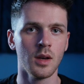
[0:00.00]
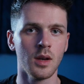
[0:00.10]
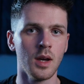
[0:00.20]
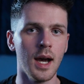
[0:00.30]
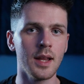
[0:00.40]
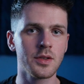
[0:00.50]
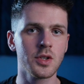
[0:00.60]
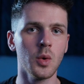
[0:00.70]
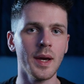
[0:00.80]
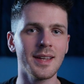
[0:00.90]
And so
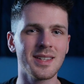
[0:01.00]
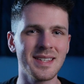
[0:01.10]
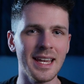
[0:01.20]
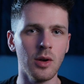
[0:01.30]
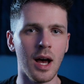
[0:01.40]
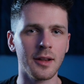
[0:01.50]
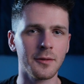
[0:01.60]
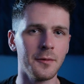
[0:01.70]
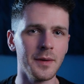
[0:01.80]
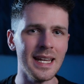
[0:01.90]
a sale at
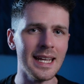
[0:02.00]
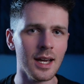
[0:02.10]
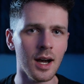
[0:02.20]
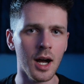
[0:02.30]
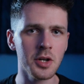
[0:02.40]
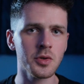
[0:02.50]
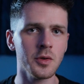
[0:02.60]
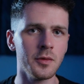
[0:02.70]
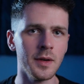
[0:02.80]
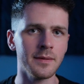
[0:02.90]

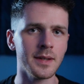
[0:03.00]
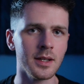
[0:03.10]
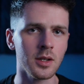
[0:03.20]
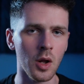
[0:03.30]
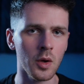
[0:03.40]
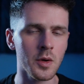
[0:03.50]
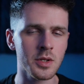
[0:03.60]
$350,